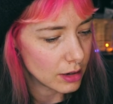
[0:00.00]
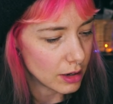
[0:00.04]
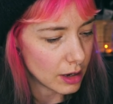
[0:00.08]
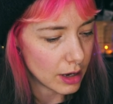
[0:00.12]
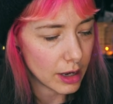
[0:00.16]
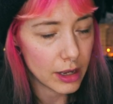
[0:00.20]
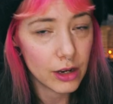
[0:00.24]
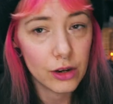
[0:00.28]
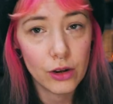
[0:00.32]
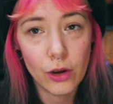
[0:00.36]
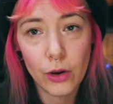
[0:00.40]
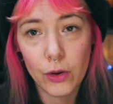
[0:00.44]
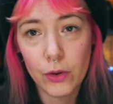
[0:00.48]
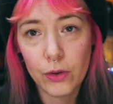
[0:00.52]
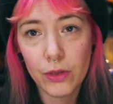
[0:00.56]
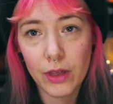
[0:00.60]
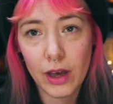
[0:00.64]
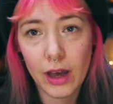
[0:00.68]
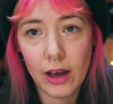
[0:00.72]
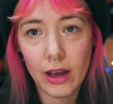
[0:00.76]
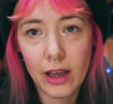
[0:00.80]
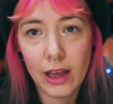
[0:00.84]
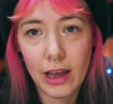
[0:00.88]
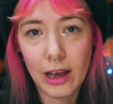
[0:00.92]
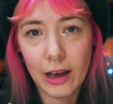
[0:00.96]
I know
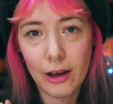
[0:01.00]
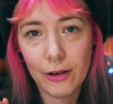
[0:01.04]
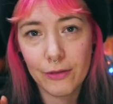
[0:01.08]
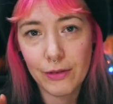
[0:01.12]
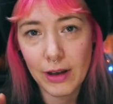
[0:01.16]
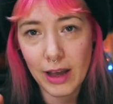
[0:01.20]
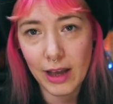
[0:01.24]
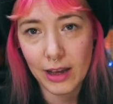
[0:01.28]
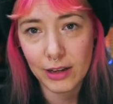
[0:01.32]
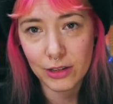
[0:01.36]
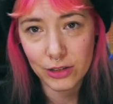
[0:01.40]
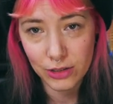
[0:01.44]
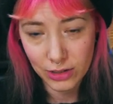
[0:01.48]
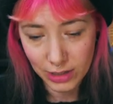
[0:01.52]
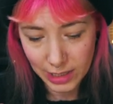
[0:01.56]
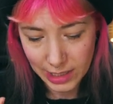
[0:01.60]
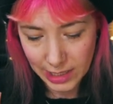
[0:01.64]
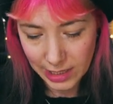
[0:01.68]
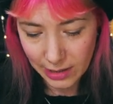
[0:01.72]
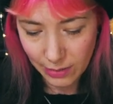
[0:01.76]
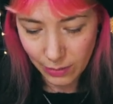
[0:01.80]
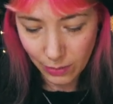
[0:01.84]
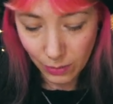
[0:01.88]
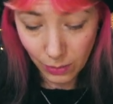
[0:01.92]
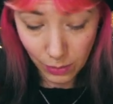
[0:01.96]
that I have
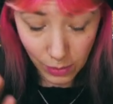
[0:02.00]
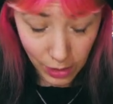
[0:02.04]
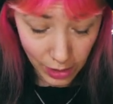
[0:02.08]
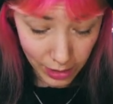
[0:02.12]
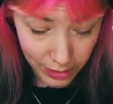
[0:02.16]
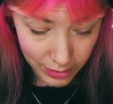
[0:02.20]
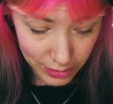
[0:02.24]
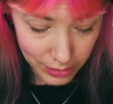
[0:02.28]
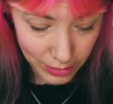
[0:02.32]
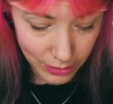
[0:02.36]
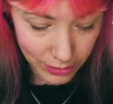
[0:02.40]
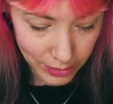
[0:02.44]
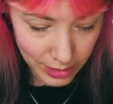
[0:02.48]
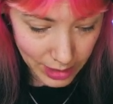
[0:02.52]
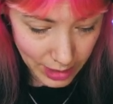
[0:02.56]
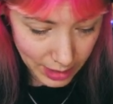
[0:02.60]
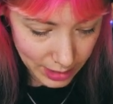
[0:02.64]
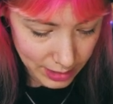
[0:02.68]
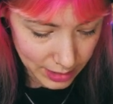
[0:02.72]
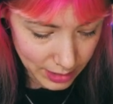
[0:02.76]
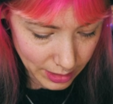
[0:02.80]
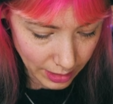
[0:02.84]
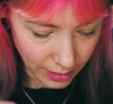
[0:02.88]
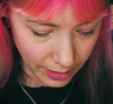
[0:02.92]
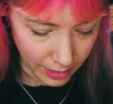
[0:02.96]
actually worked on
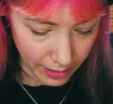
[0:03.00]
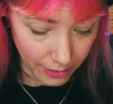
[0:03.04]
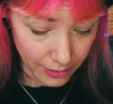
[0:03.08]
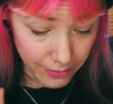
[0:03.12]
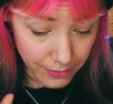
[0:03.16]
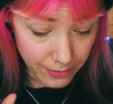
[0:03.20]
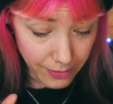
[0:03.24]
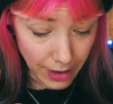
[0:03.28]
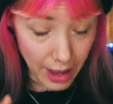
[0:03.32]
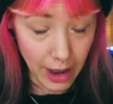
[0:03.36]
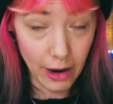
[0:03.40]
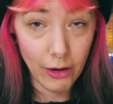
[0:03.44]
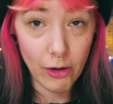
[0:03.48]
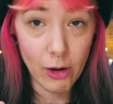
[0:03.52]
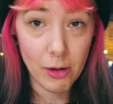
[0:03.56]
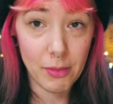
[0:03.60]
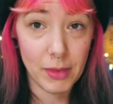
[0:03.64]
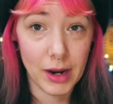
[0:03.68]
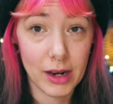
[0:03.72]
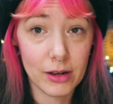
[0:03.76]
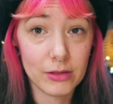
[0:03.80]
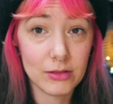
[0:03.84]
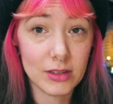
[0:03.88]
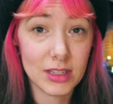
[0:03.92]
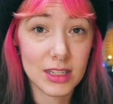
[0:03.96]
this a fair
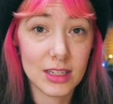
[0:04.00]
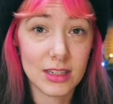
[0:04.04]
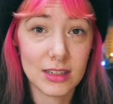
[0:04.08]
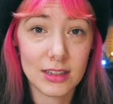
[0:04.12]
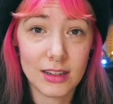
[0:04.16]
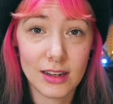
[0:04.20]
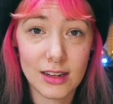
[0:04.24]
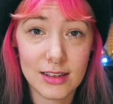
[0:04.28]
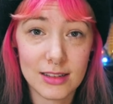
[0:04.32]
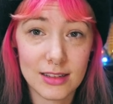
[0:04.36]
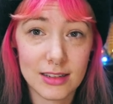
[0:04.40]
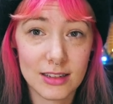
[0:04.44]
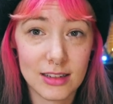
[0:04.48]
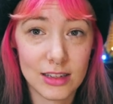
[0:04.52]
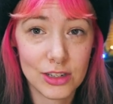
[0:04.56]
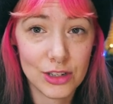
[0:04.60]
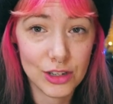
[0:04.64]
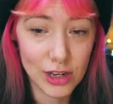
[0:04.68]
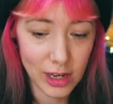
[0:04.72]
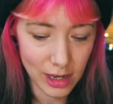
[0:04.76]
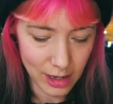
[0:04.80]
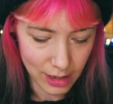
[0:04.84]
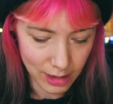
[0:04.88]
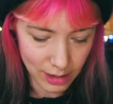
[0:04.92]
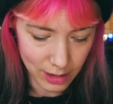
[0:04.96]
amount since last I
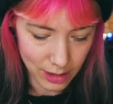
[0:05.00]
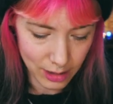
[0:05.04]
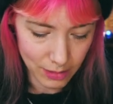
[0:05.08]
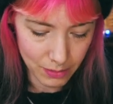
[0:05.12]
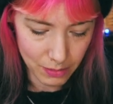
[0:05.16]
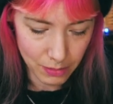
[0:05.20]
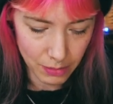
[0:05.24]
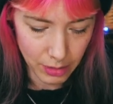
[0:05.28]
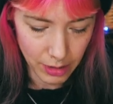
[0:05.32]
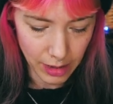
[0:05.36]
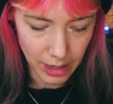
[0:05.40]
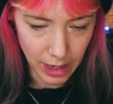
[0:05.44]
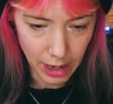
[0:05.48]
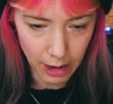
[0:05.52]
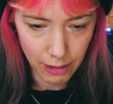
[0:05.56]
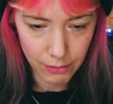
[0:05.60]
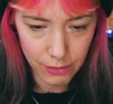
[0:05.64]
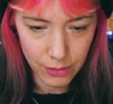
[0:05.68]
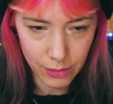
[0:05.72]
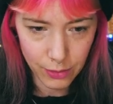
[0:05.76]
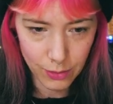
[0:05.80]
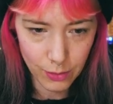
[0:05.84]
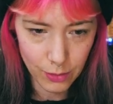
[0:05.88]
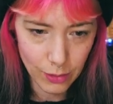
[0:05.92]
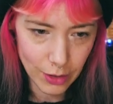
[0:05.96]
shared it, but I
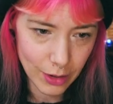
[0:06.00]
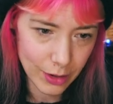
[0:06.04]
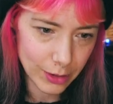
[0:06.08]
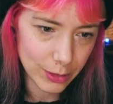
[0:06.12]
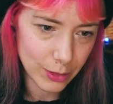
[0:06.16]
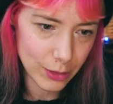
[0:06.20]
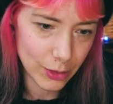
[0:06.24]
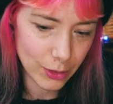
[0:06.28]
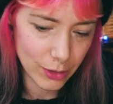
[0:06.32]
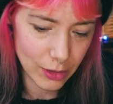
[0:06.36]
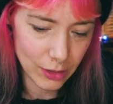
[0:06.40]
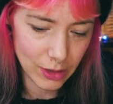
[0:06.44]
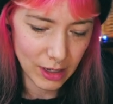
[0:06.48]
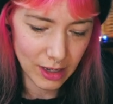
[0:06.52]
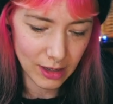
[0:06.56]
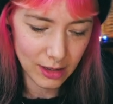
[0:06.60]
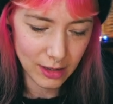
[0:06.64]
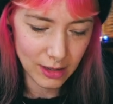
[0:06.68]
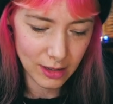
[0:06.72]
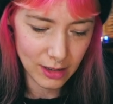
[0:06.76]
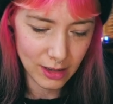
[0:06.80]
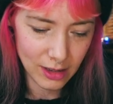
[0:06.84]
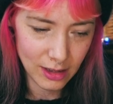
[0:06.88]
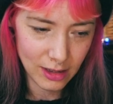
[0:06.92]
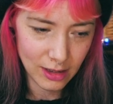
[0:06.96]
haven't worked on it
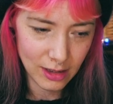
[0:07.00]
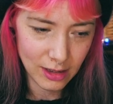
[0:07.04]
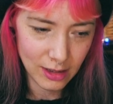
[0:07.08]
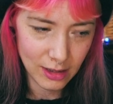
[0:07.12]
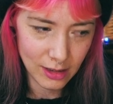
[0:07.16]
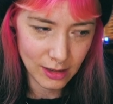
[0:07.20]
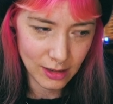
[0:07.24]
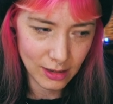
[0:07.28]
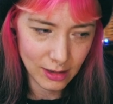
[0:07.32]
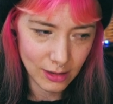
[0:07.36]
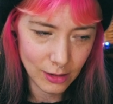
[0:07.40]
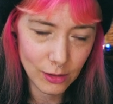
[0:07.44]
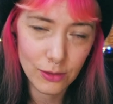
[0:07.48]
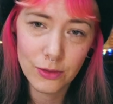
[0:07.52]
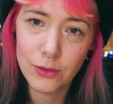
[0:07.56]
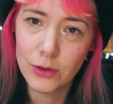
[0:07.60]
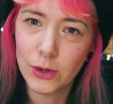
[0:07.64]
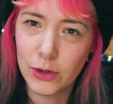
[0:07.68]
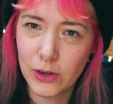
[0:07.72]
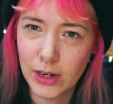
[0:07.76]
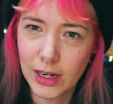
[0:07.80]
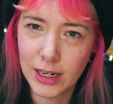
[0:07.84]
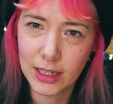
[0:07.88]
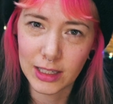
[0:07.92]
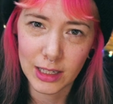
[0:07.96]

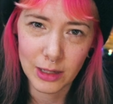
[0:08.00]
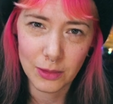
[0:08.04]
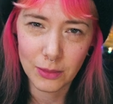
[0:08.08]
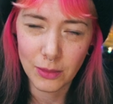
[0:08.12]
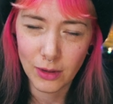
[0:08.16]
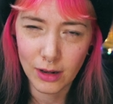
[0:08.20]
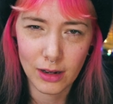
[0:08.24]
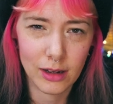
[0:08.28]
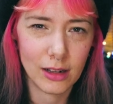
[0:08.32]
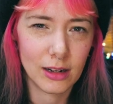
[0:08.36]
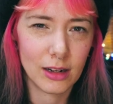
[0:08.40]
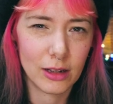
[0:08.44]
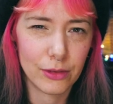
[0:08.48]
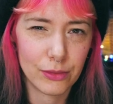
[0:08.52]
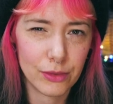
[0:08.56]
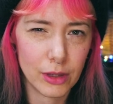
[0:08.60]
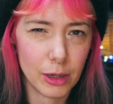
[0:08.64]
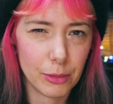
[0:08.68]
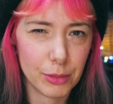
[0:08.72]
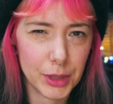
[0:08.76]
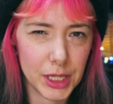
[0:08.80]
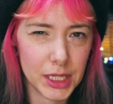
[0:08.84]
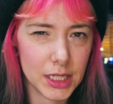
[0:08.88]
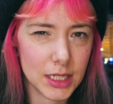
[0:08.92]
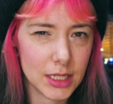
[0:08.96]
for a little while, if
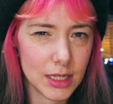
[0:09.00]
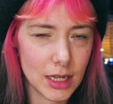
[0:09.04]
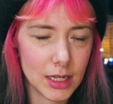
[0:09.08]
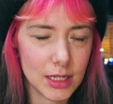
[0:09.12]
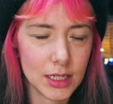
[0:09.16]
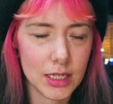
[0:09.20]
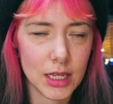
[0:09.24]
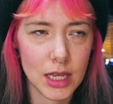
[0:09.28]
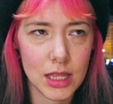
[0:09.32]
that makes sense.